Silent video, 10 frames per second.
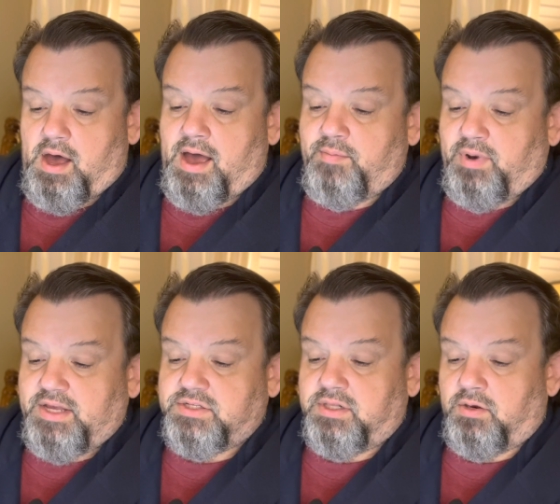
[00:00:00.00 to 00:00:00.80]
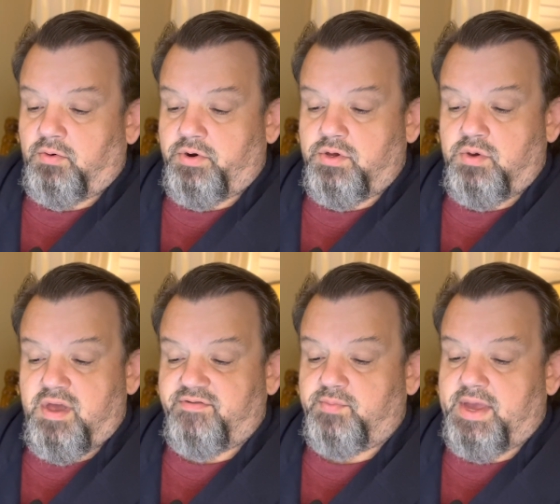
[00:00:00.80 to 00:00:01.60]
I bless the Lord who
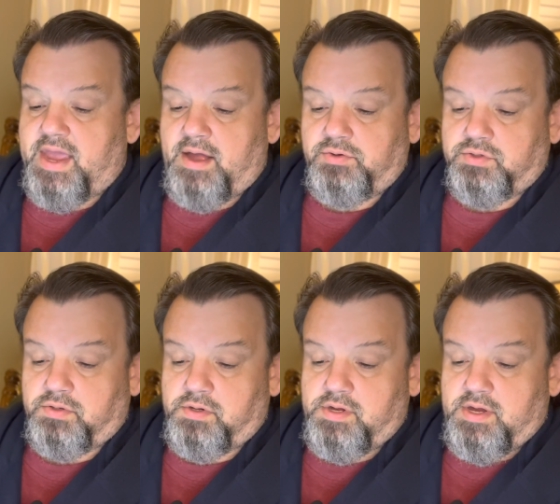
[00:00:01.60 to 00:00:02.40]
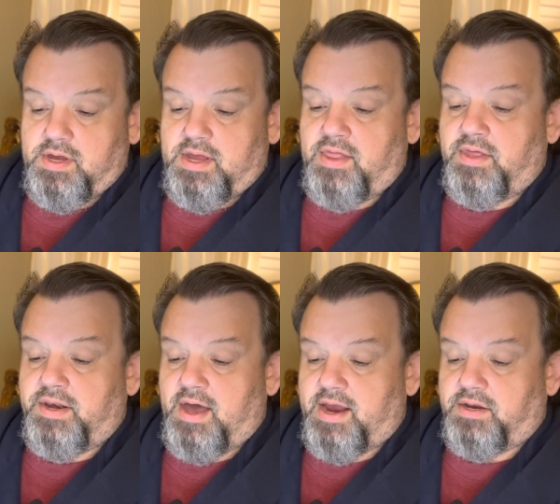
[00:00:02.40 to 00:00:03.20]
gives me counsel. In the
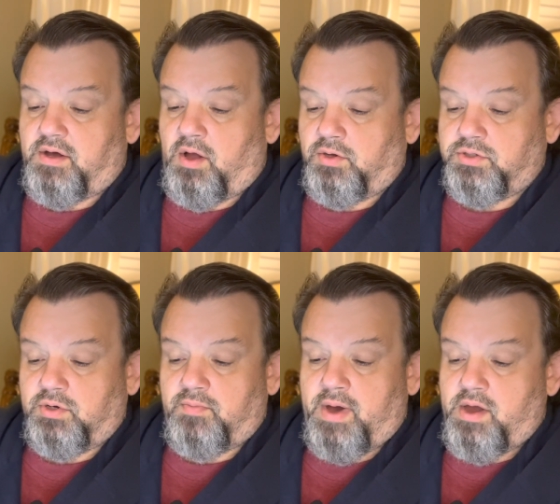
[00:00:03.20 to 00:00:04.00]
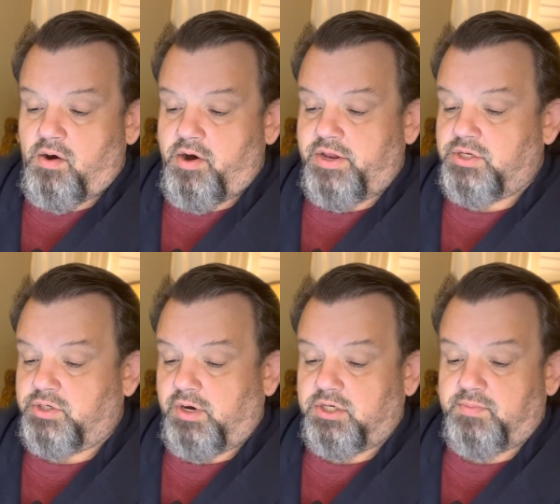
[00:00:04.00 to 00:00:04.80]
night also my heart
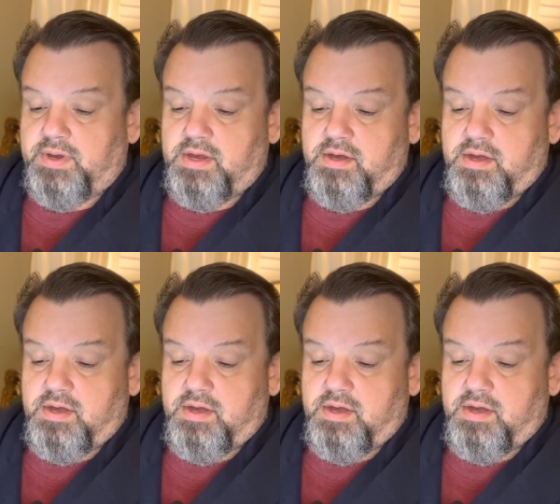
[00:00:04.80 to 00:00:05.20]
instructs me.